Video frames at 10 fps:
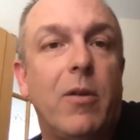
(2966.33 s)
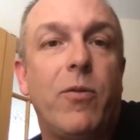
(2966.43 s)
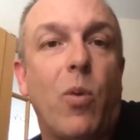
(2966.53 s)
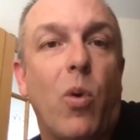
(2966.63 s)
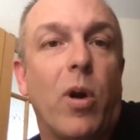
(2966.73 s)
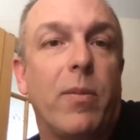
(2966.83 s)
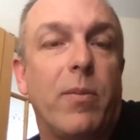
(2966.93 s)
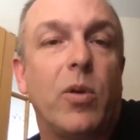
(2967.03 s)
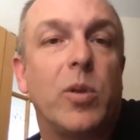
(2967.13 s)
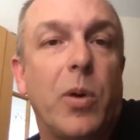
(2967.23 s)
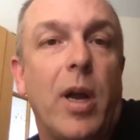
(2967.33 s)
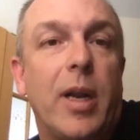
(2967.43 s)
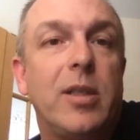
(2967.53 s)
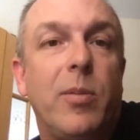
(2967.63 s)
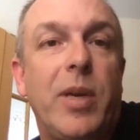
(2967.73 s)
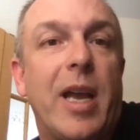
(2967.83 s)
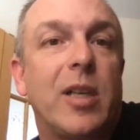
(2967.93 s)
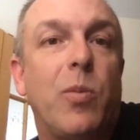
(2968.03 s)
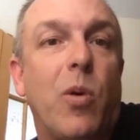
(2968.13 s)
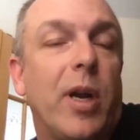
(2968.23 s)
for those products to be
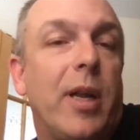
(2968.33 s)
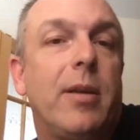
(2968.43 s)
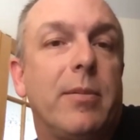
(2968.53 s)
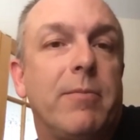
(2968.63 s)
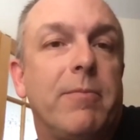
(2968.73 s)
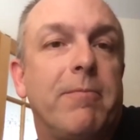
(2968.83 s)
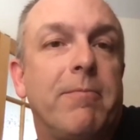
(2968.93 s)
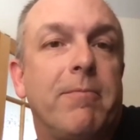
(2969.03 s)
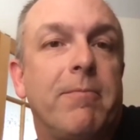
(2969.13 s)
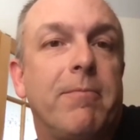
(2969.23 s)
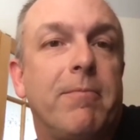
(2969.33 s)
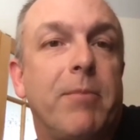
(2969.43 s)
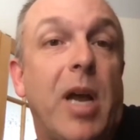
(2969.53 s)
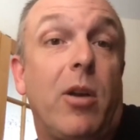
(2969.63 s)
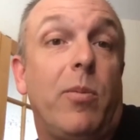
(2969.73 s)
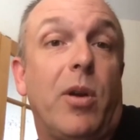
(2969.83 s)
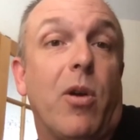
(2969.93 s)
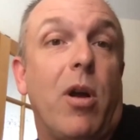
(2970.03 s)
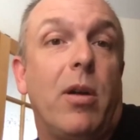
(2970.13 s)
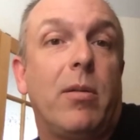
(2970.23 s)
exported. I could be
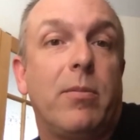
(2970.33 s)
wrong.